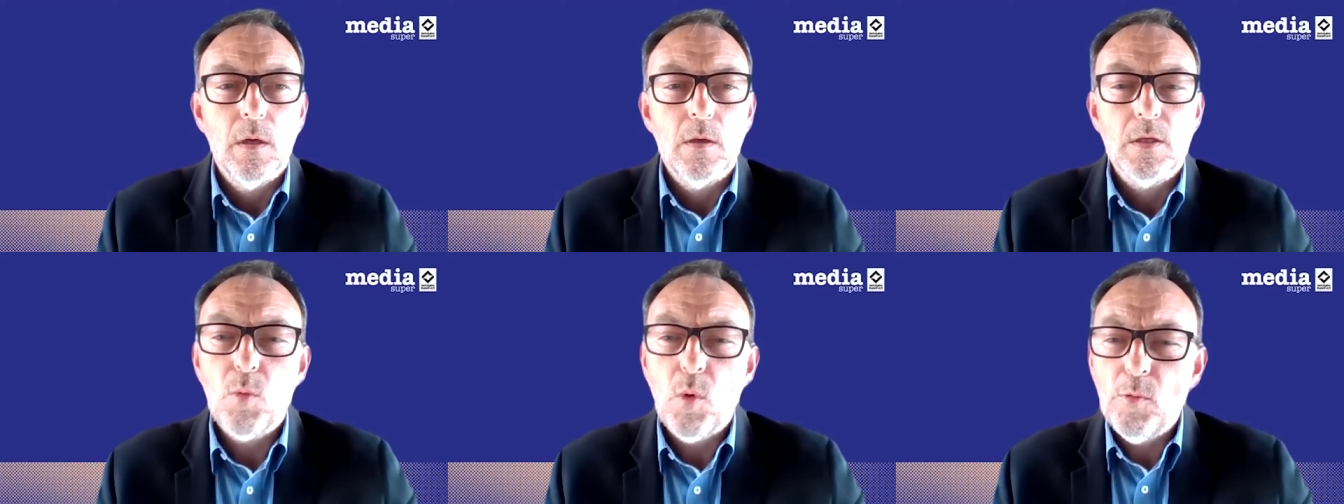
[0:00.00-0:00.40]

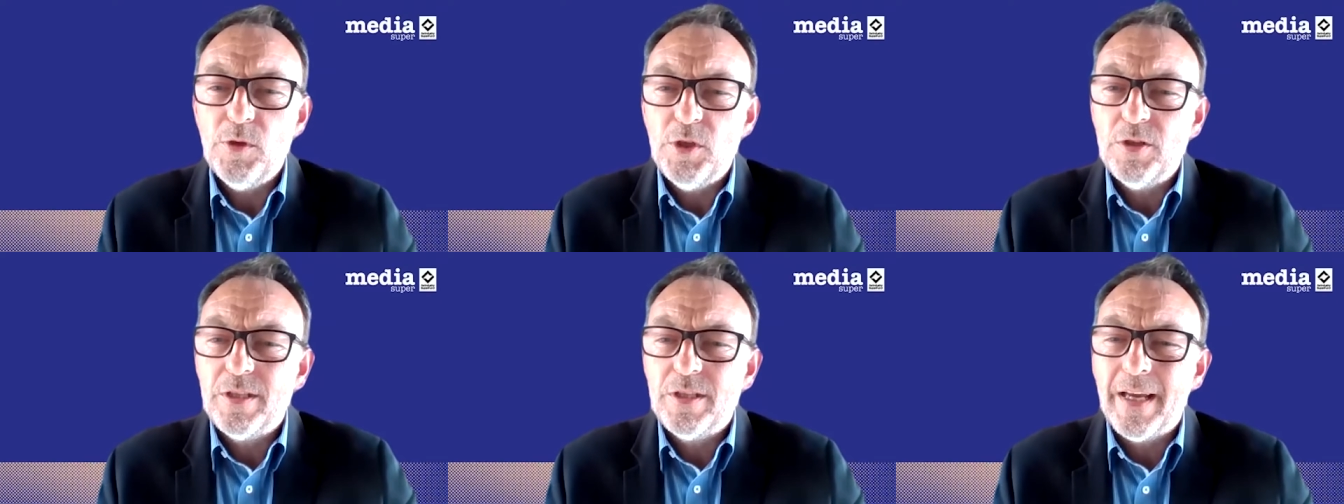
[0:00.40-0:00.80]
So, what
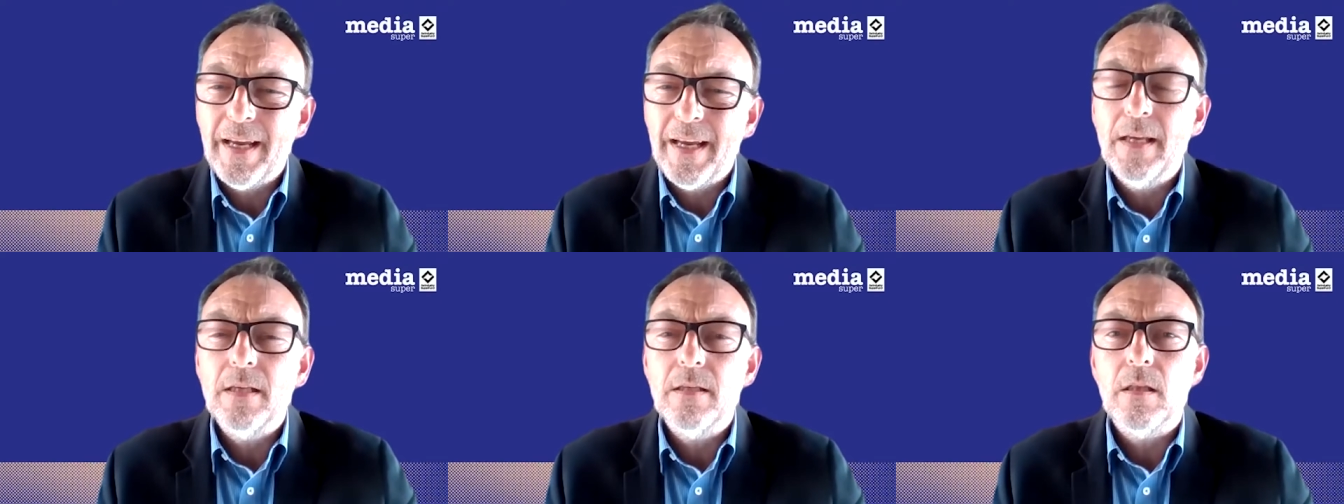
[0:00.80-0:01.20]
would you
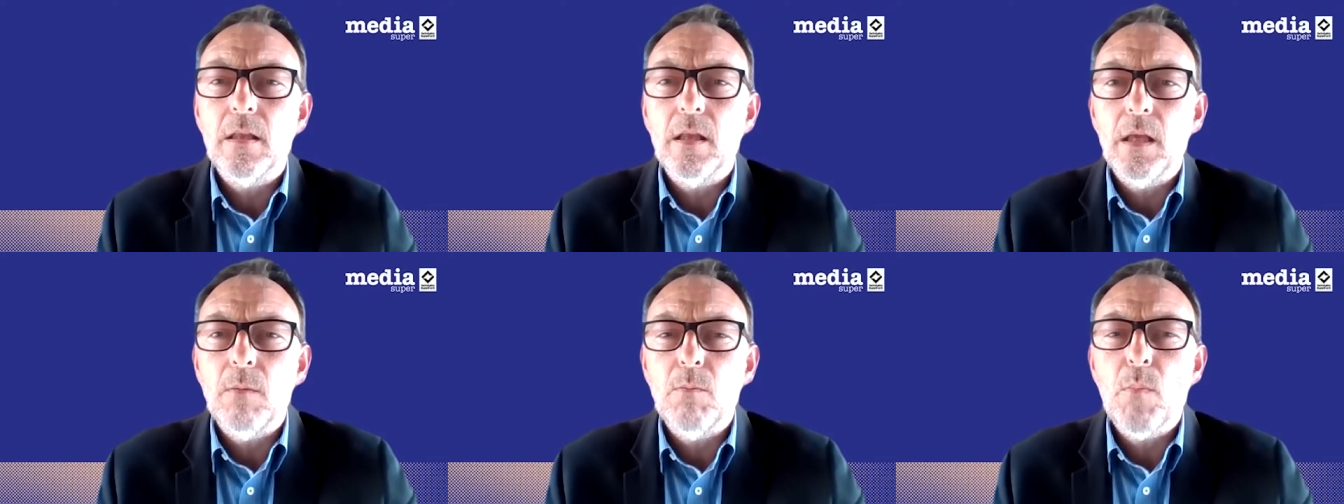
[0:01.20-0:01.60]
say is
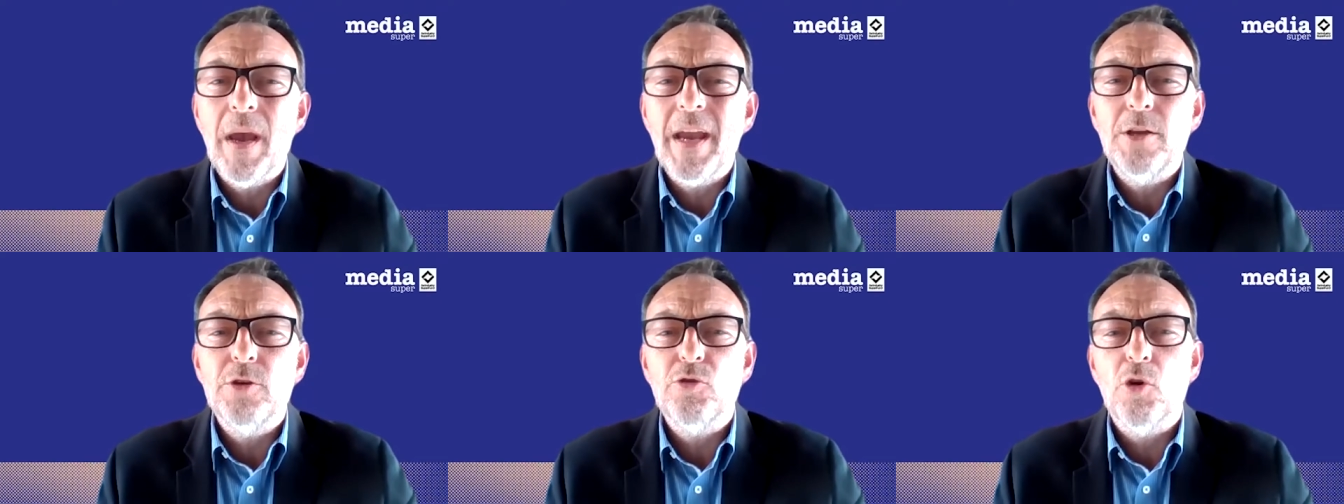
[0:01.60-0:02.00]
the
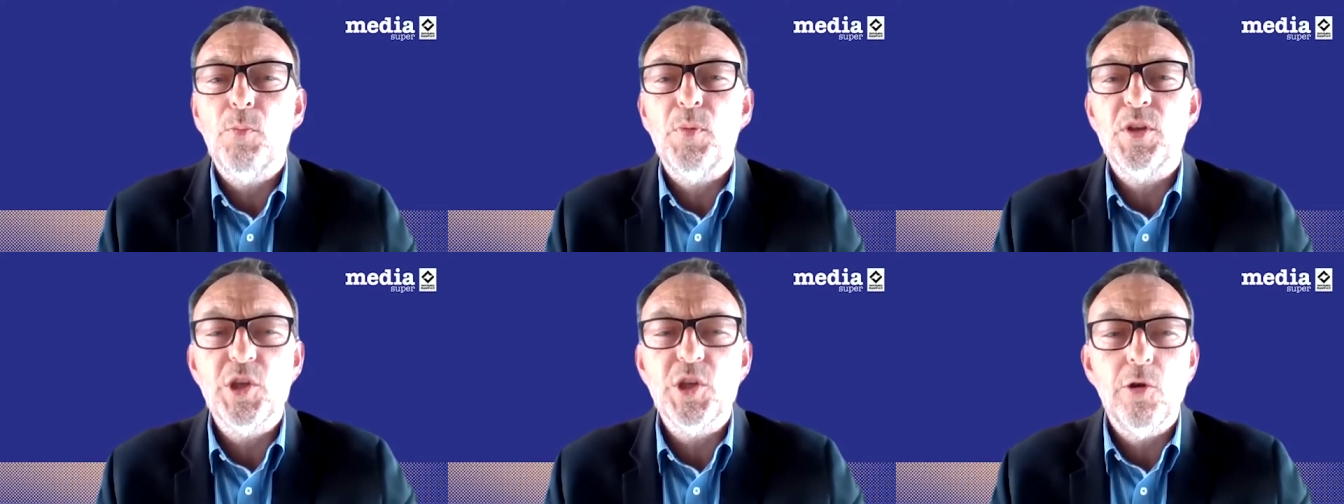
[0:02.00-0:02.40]
major
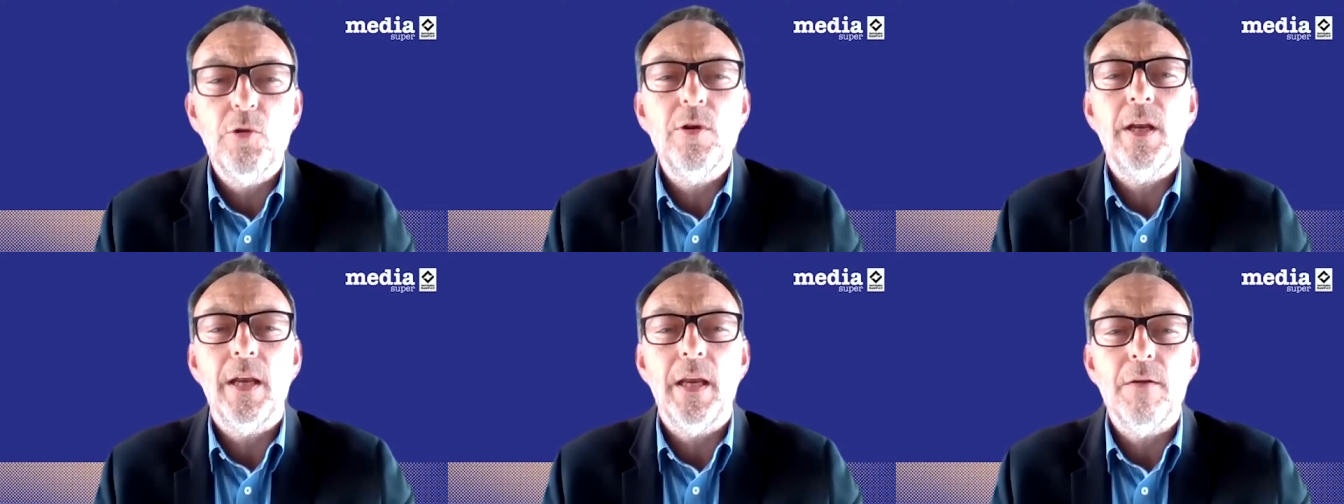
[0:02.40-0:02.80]

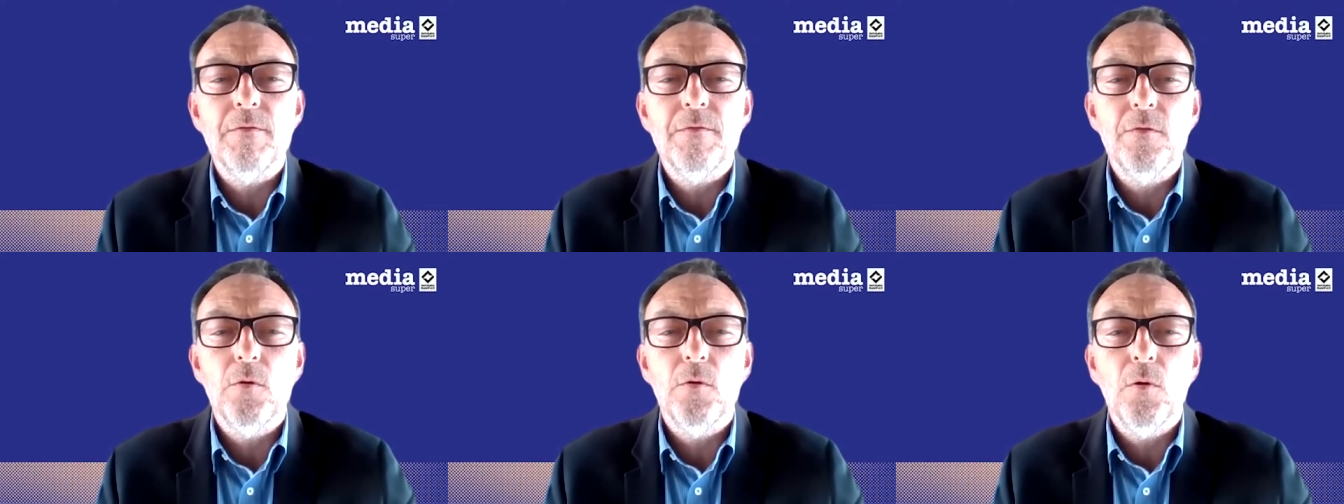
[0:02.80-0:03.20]
opportunity
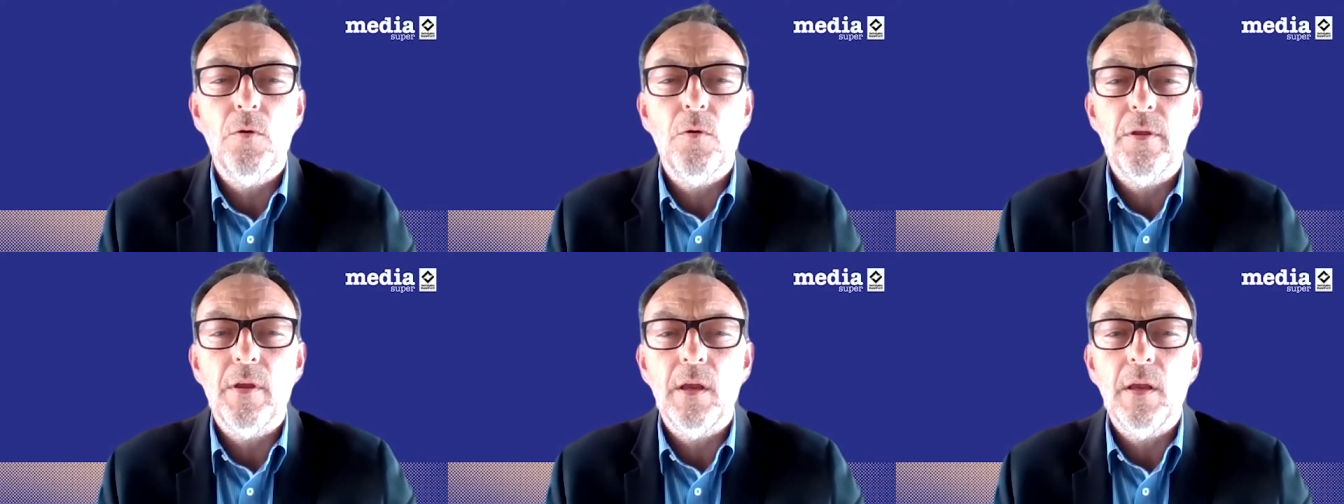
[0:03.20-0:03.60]
for
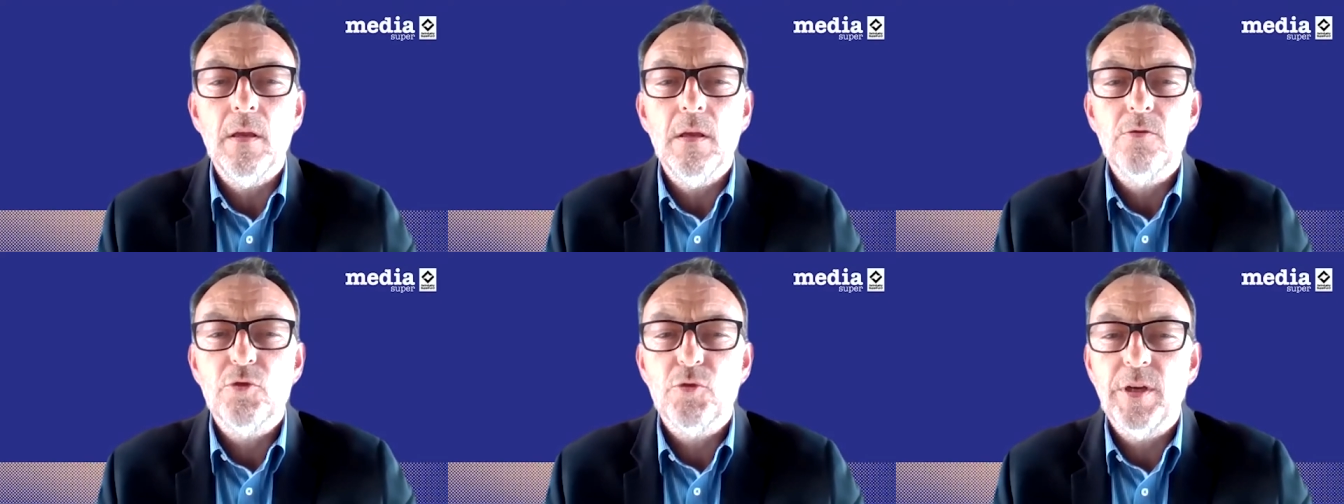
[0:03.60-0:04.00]

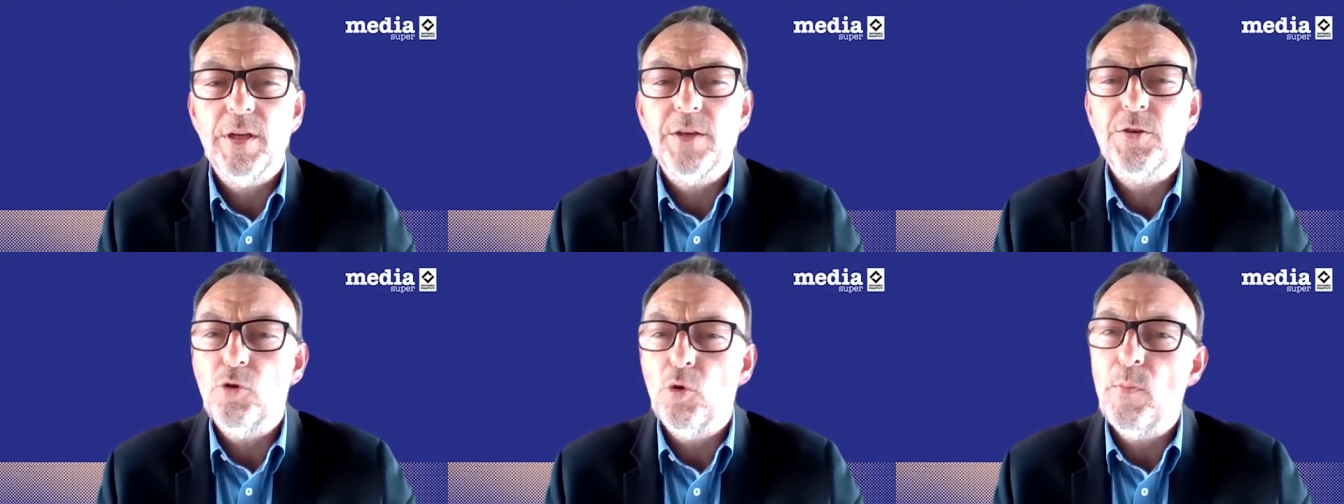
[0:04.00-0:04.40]
the
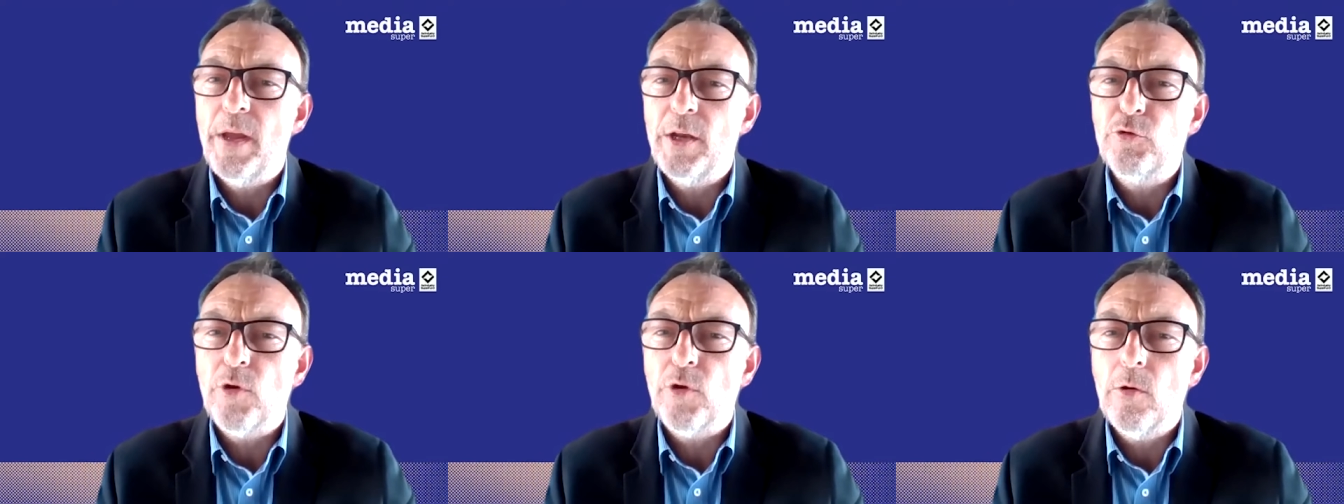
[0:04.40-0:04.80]
traditional
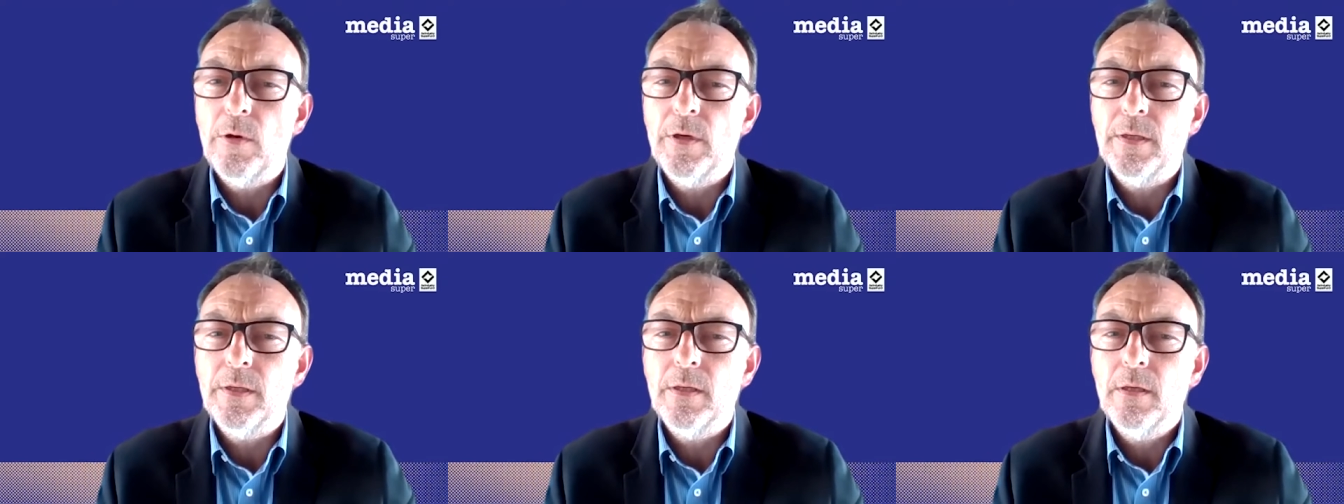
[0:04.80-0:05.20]
Metro
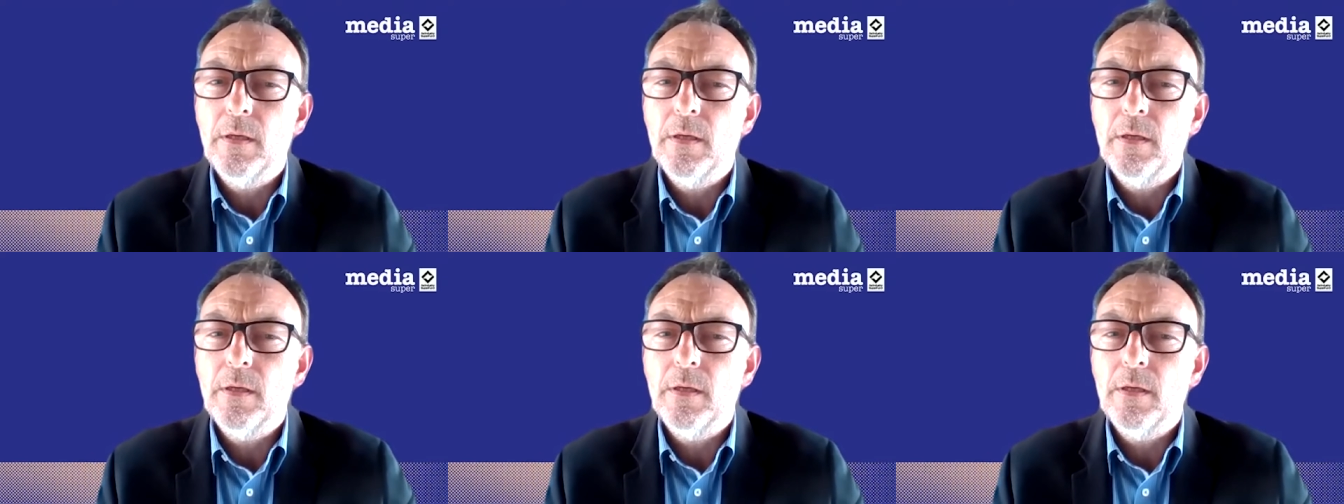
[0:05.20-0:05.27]
and